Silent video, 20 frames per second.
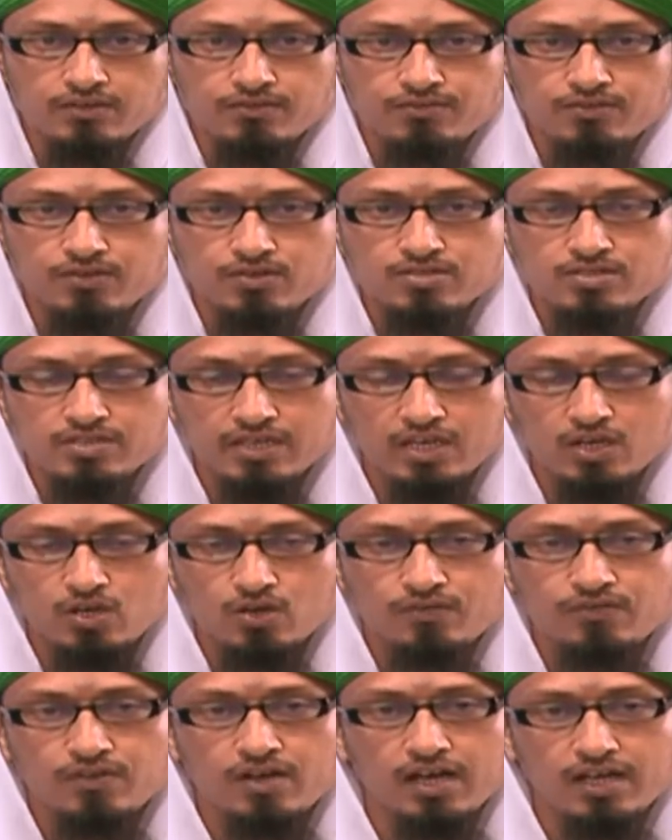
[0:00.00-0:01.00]
for sake
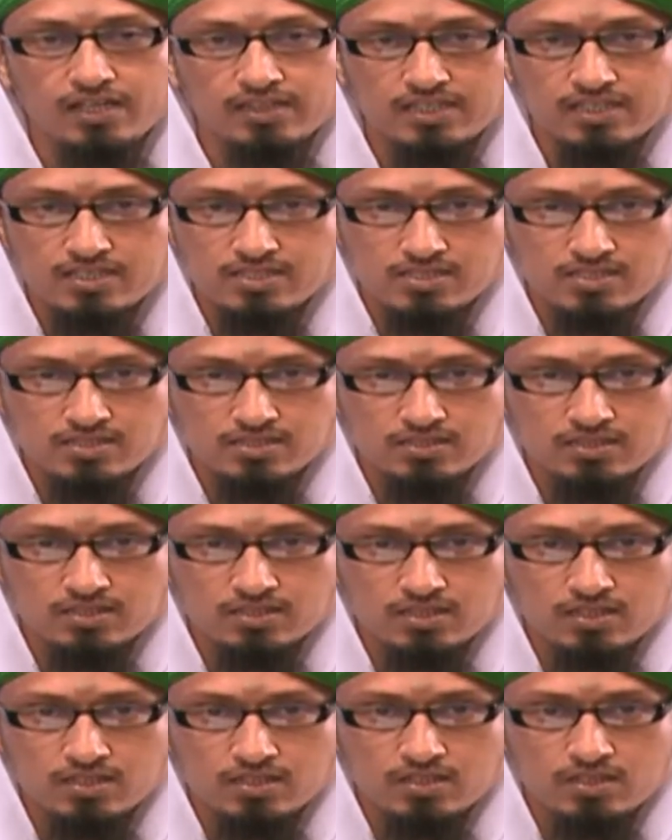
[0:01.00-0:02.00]
of others.
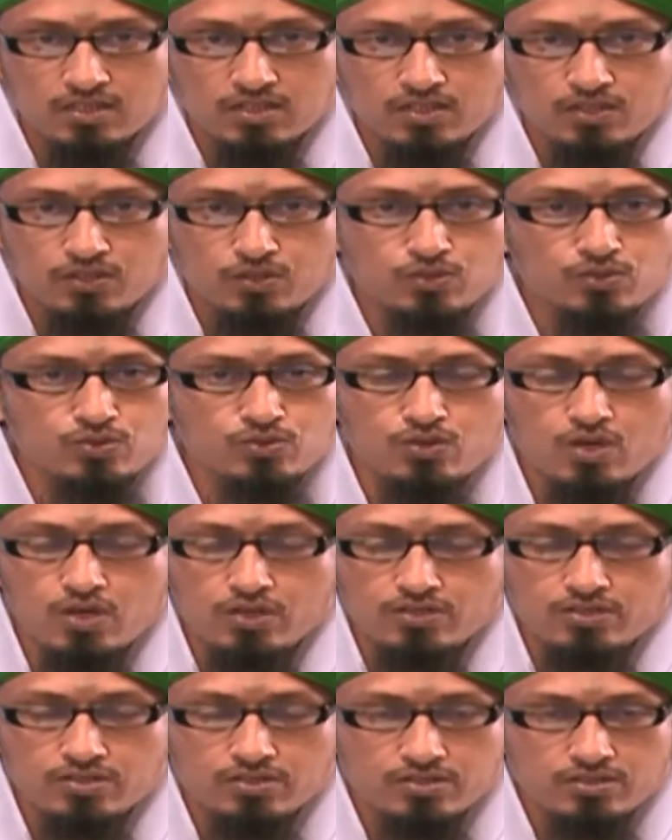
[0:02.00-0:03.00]
You do
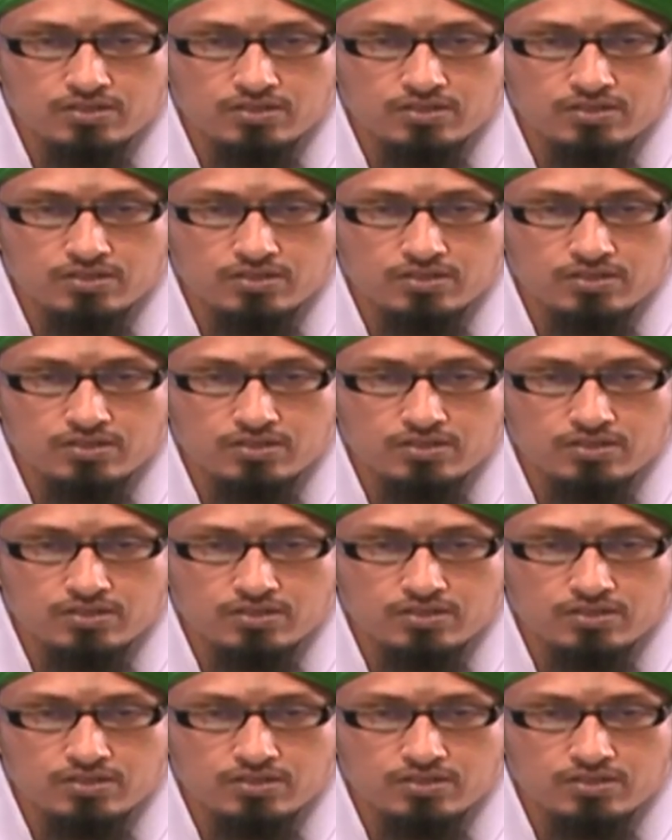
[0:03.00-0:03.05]
not